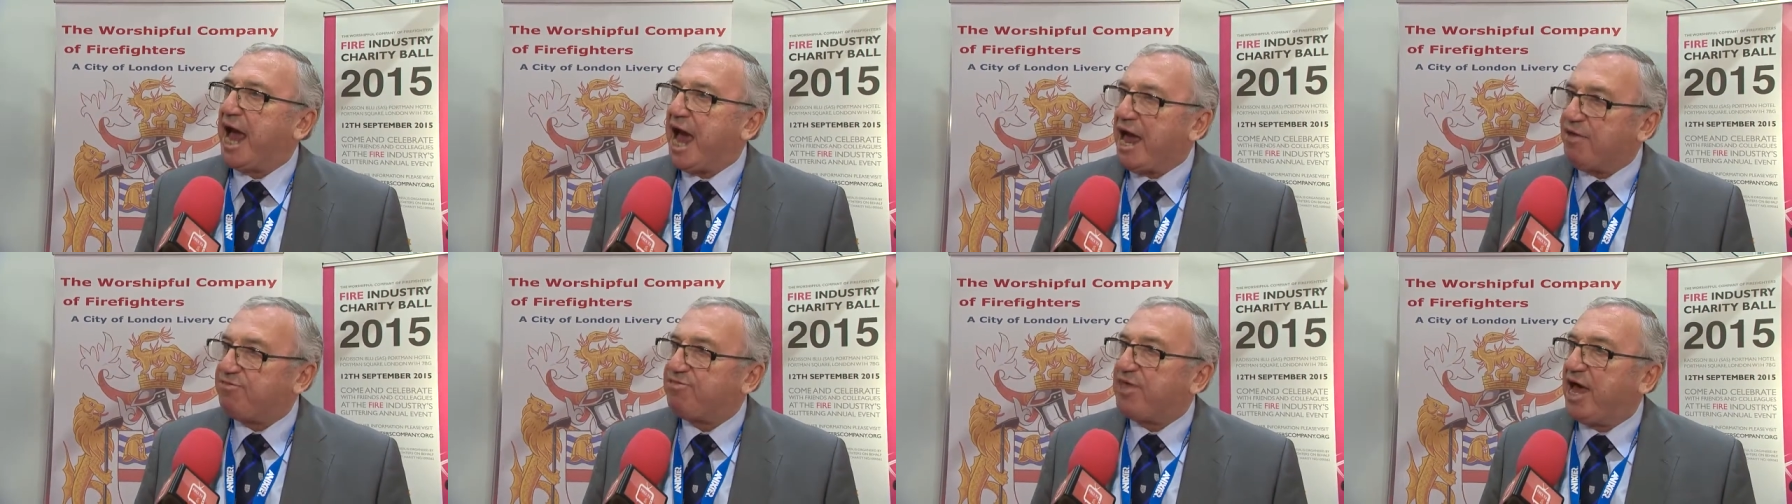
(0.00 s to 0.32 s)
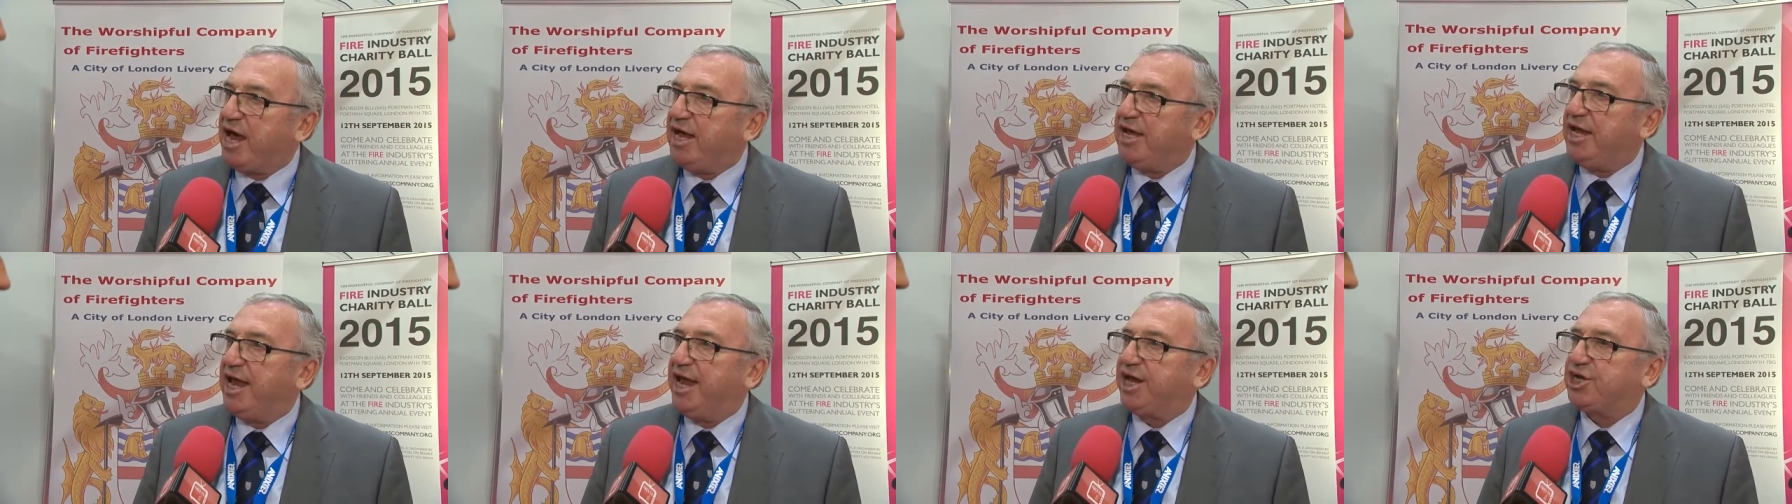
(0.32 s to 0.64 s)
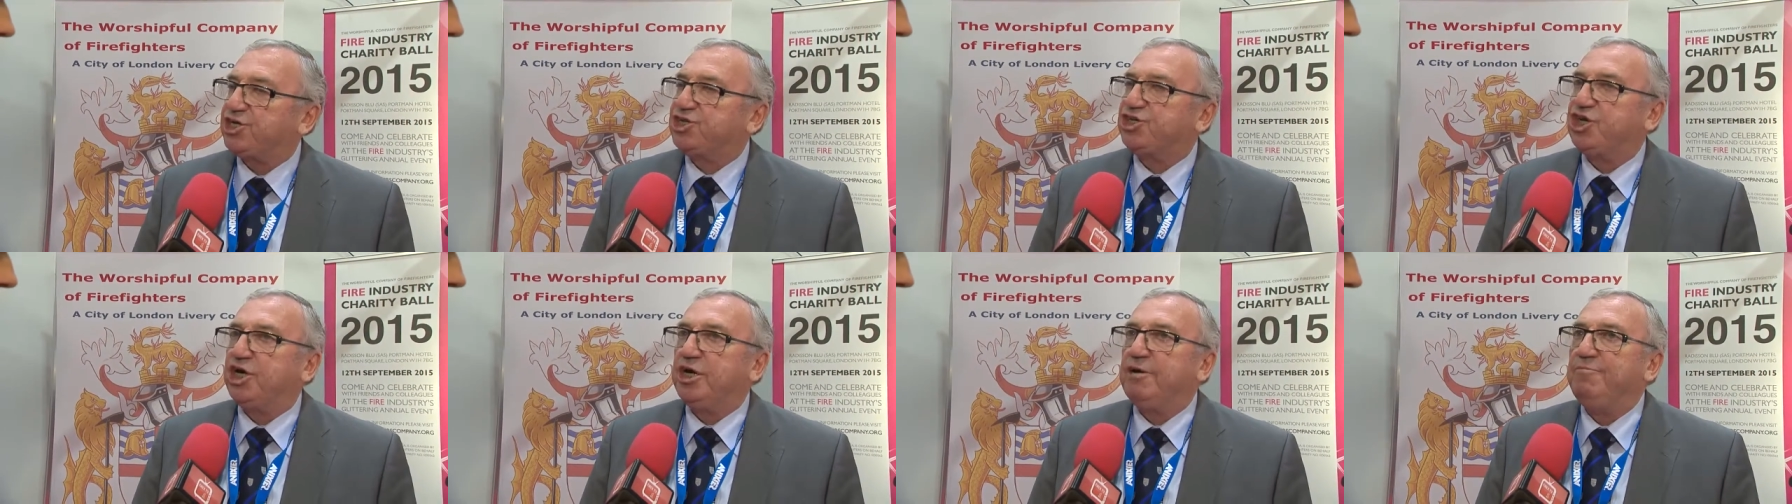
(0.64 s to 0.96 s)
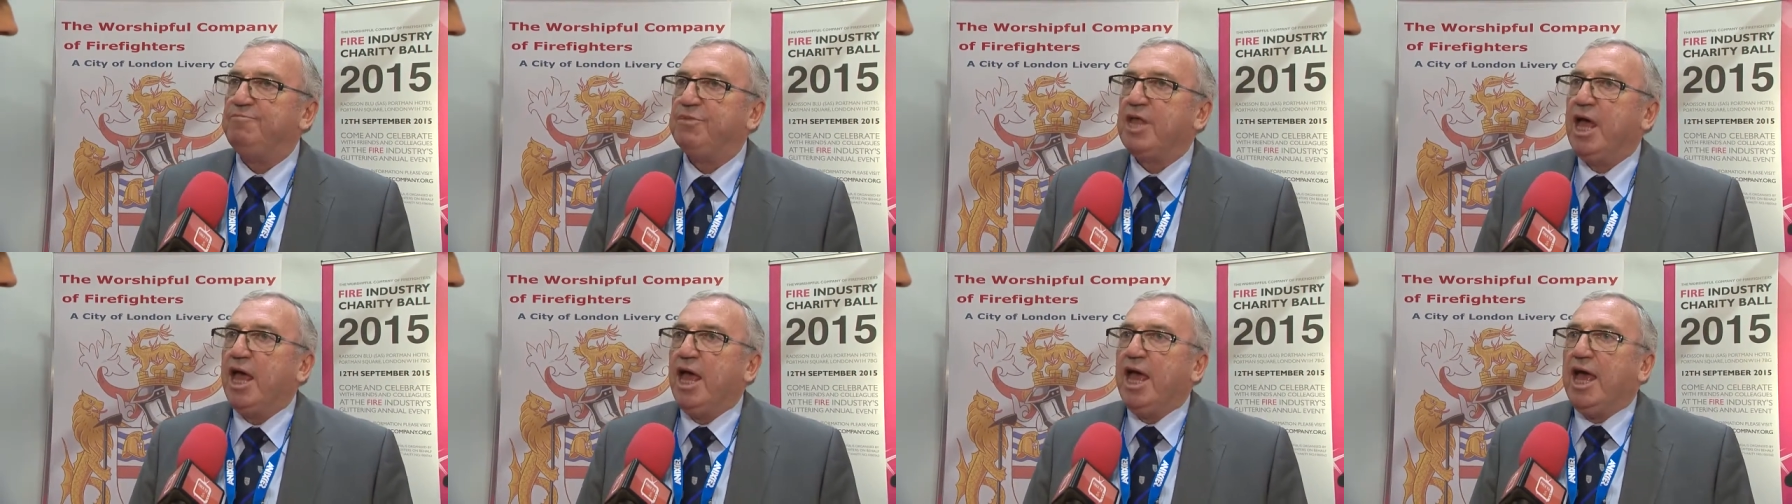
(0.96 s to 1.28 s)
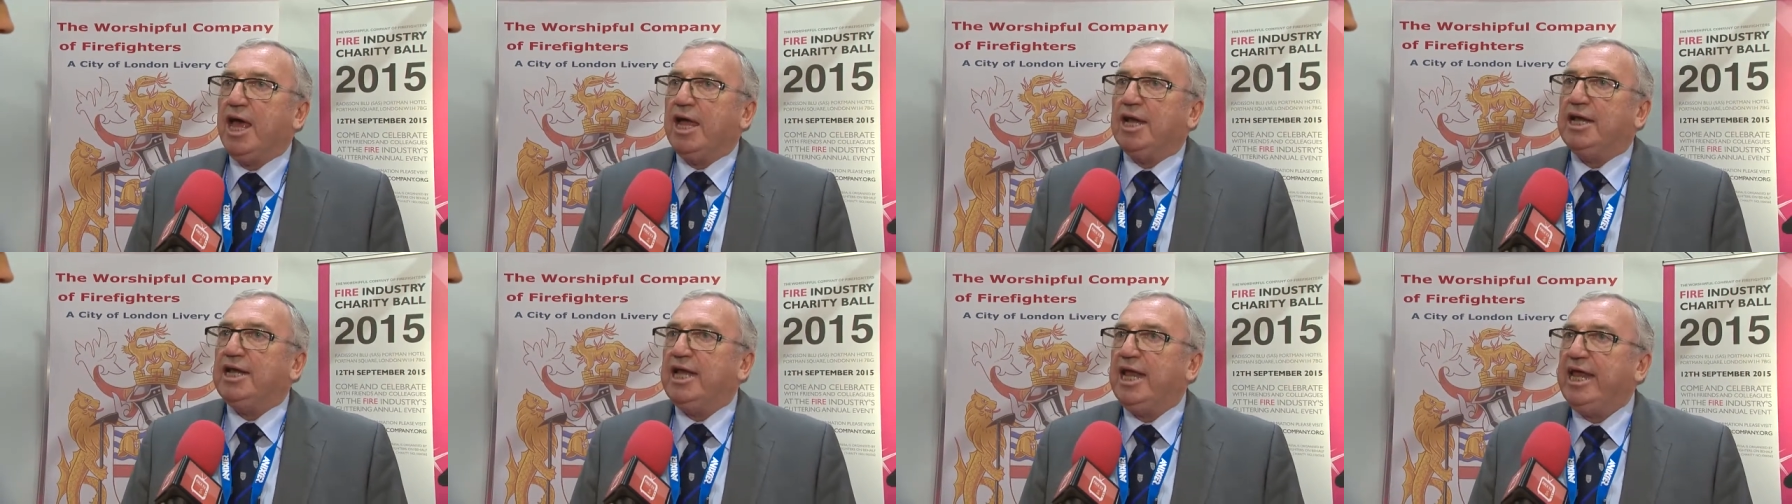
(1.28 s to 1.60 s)
at that lecture
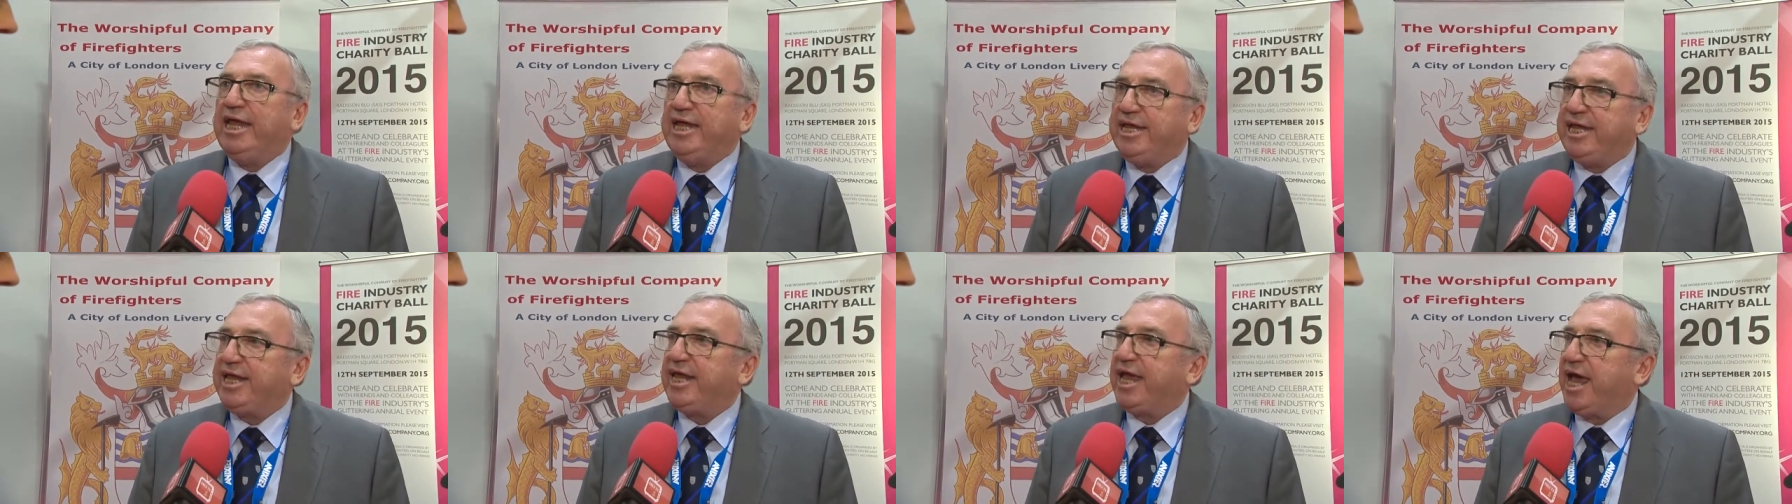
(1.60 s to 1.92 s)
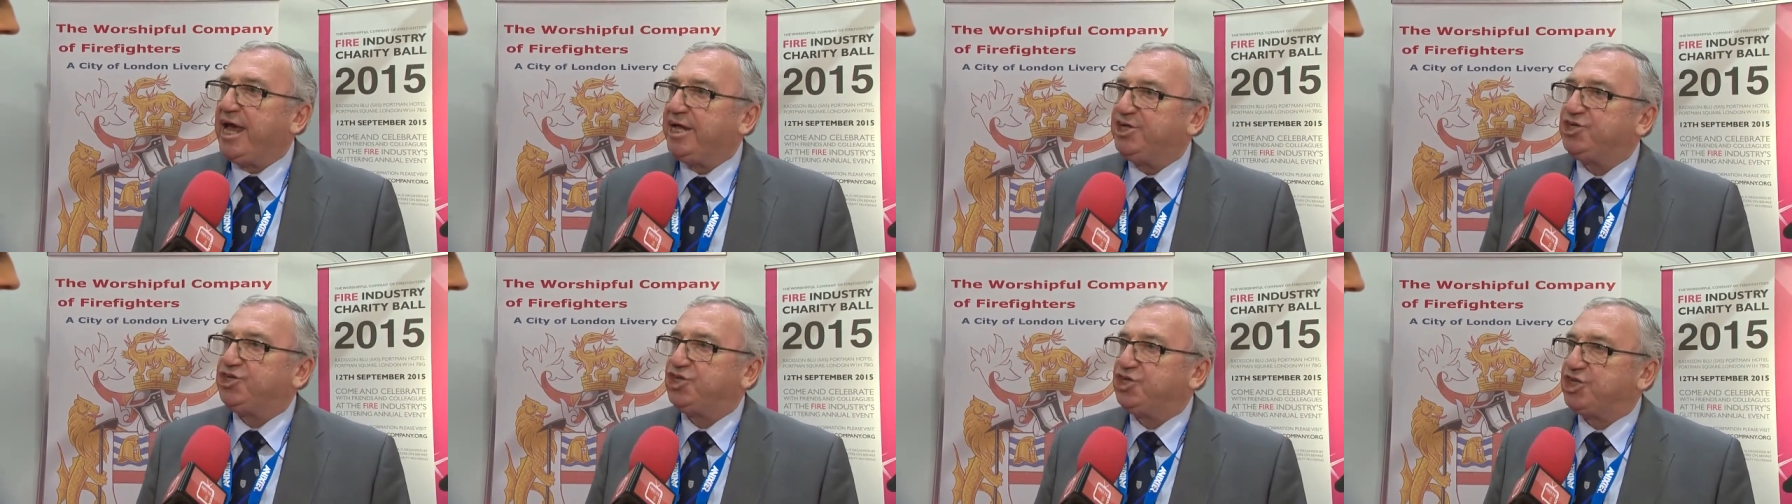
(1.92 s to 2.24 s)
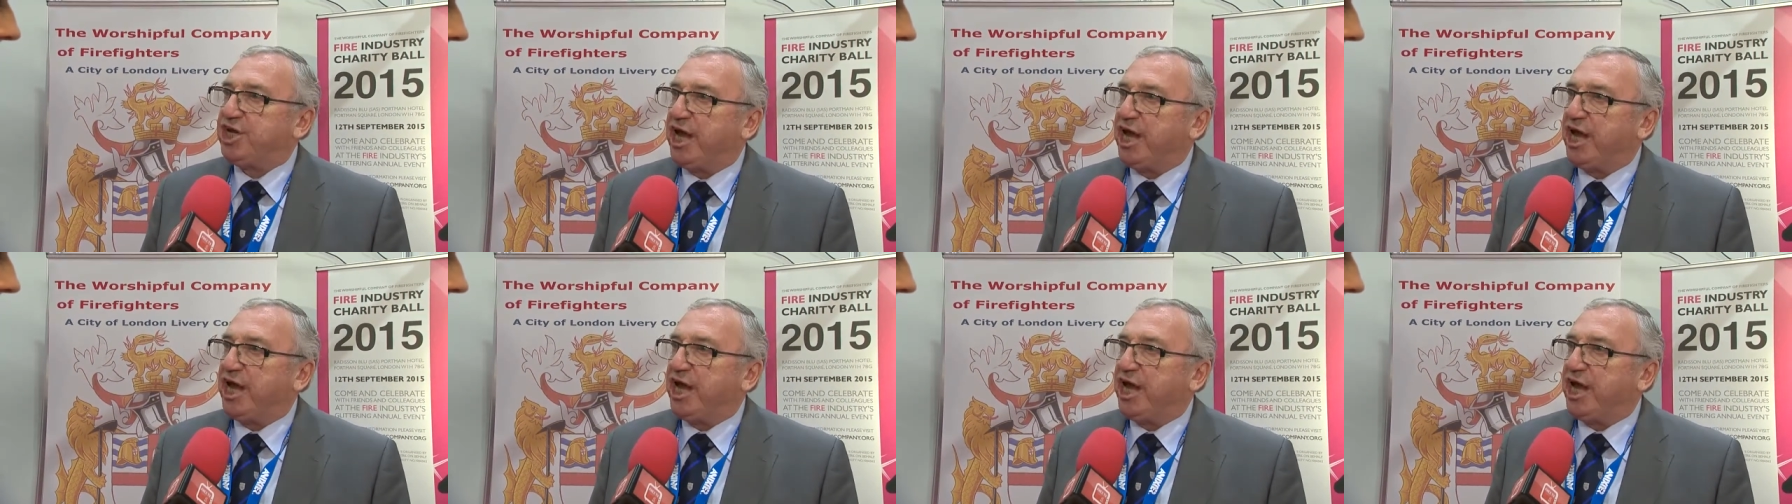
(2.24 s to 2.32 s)
leading edge